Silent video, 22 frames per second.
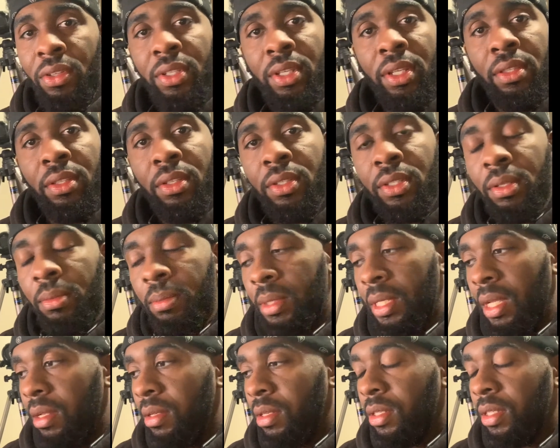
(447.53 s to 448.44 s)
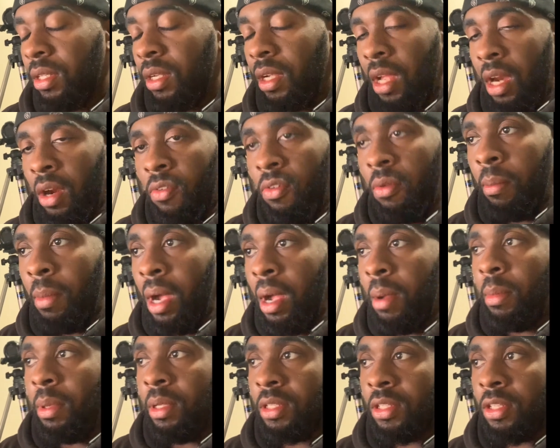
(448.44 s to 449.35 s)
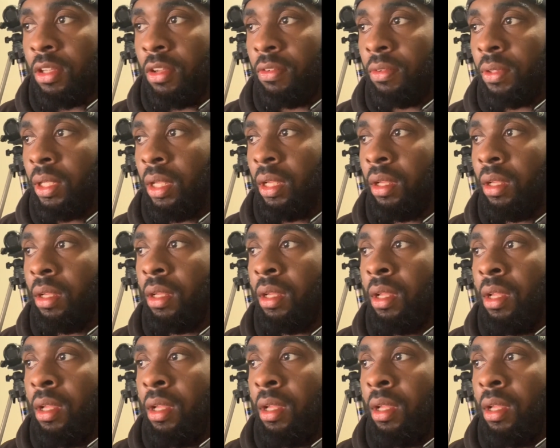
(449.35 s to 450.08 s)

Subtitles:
like this sometimes just to kind of remind myself that